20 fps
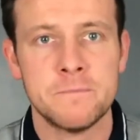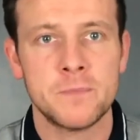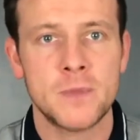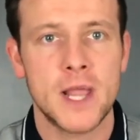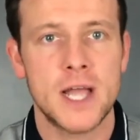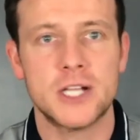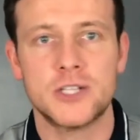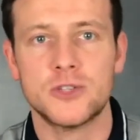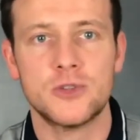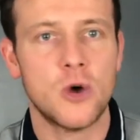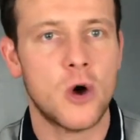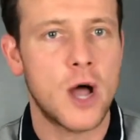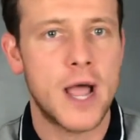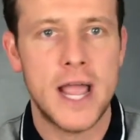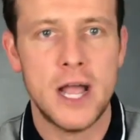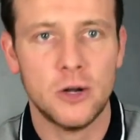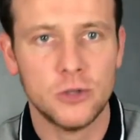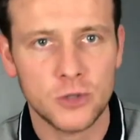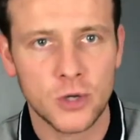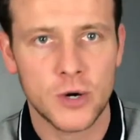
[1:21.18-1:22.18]
It's not
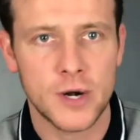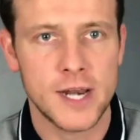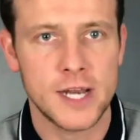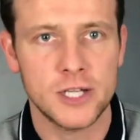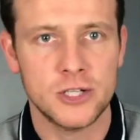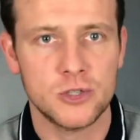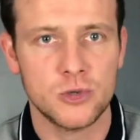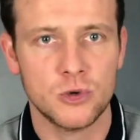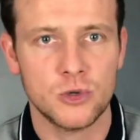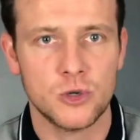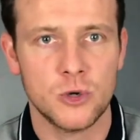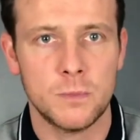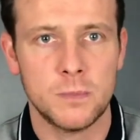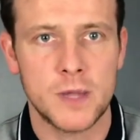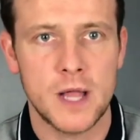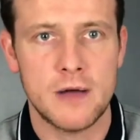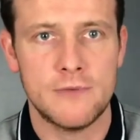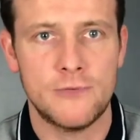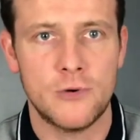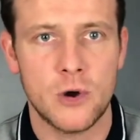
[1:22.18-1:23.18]
held on any social
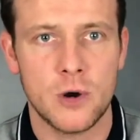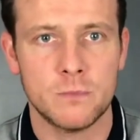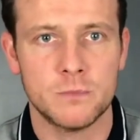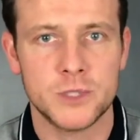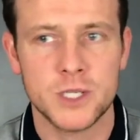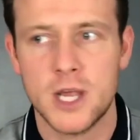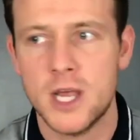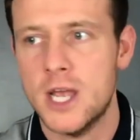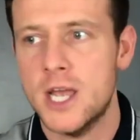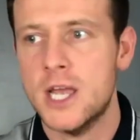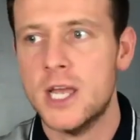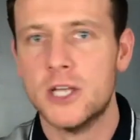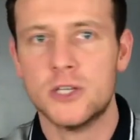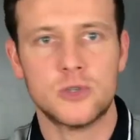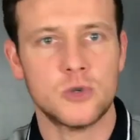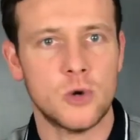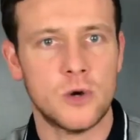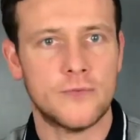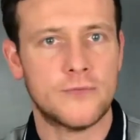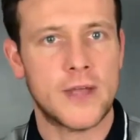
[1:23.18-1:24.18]
platforms.
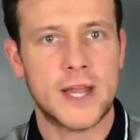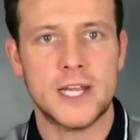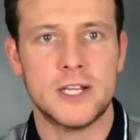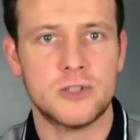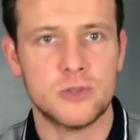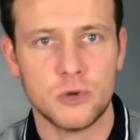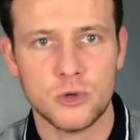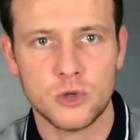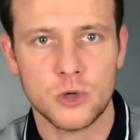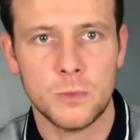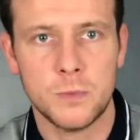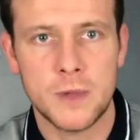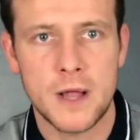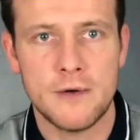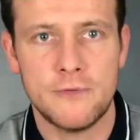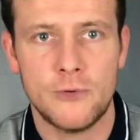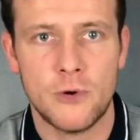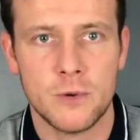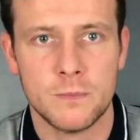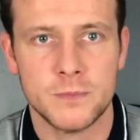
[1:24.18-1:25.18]
So if any social
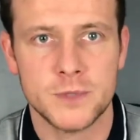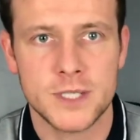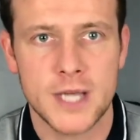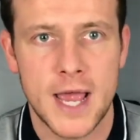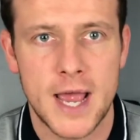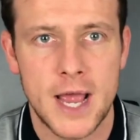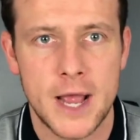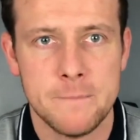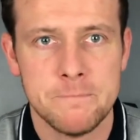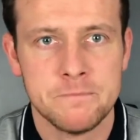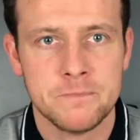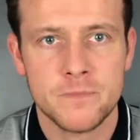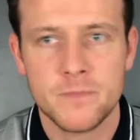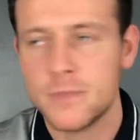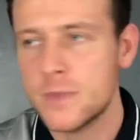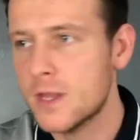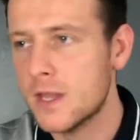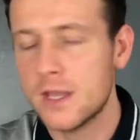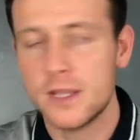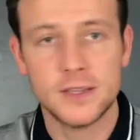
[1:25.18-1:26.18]
platforms uh,
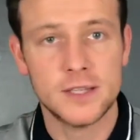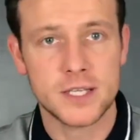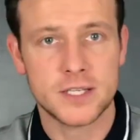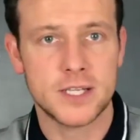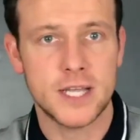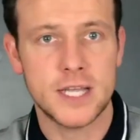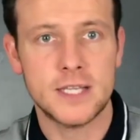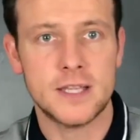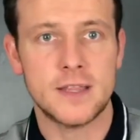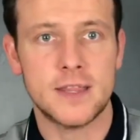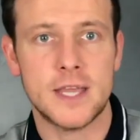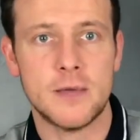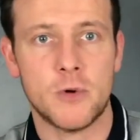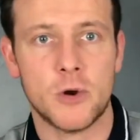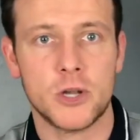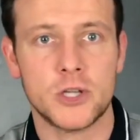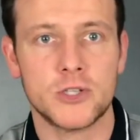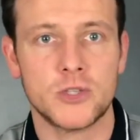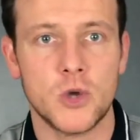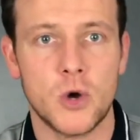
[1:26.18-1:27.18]
decide that they want
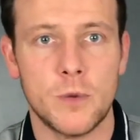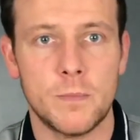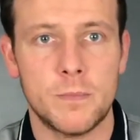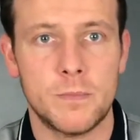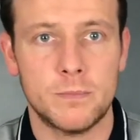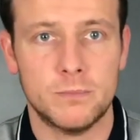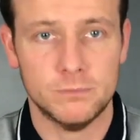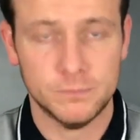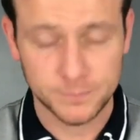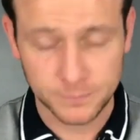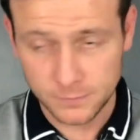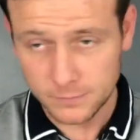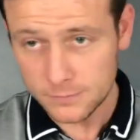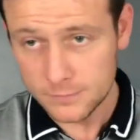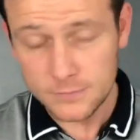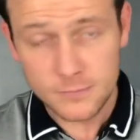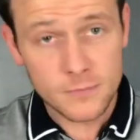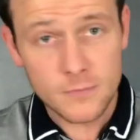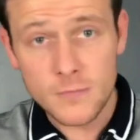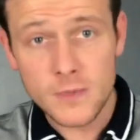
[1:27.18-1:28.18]
to stop
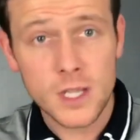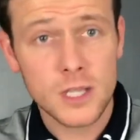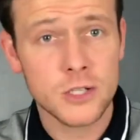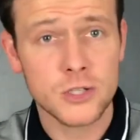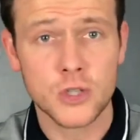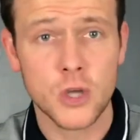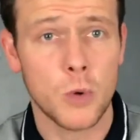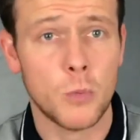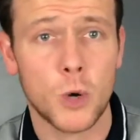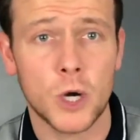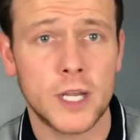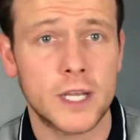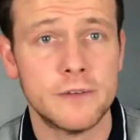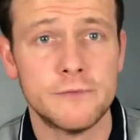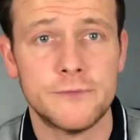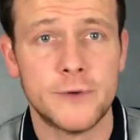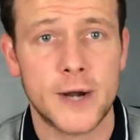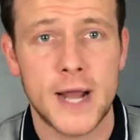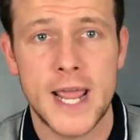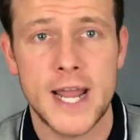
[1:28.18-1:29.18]
stop working
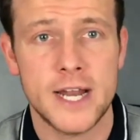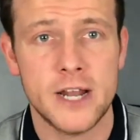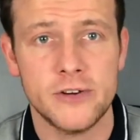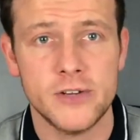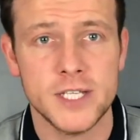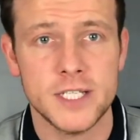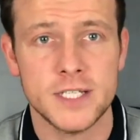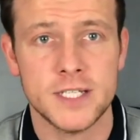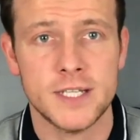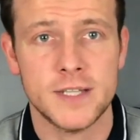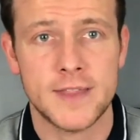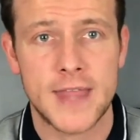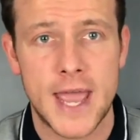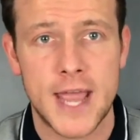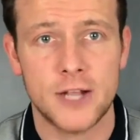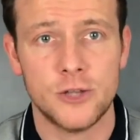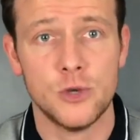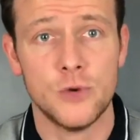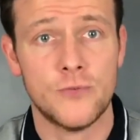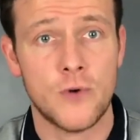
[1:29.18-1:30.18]
for any reason,
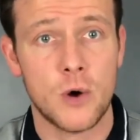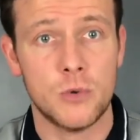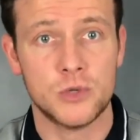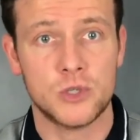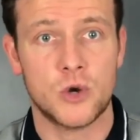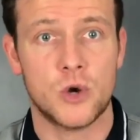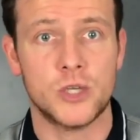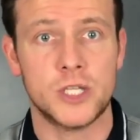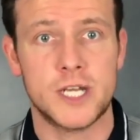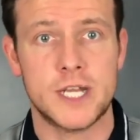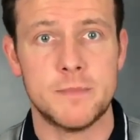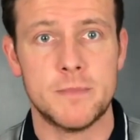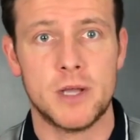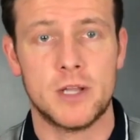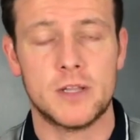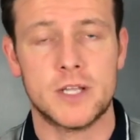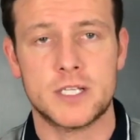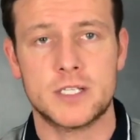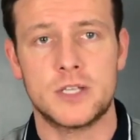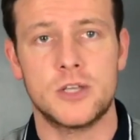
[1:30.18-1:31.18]
then you've always got your email
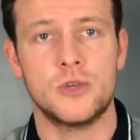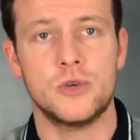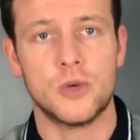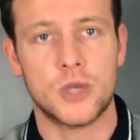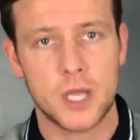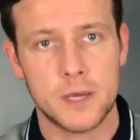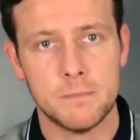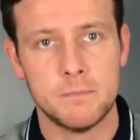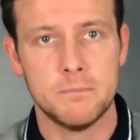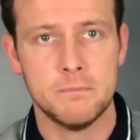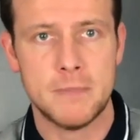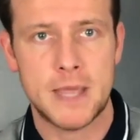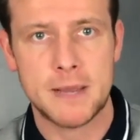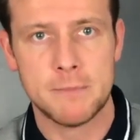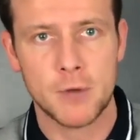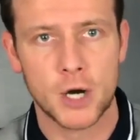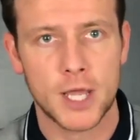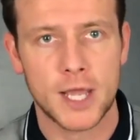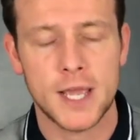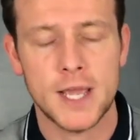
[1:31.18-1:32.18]
list that you can make
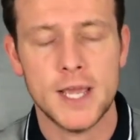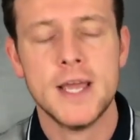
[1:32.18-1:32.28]
money.